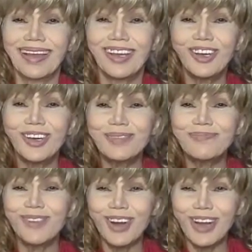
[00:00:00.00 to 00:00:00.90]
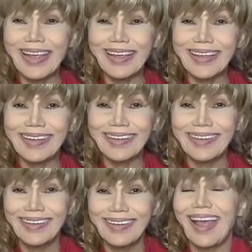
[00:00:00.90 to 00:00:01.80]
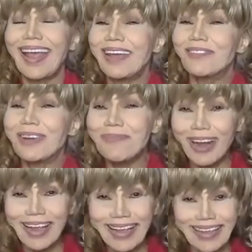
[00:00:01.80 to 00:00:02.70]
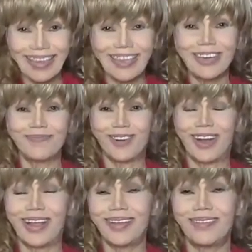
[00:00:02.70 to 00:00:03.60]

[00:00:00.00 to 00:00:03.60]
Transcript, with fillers: Good morning. Hi, everybody. Good morning.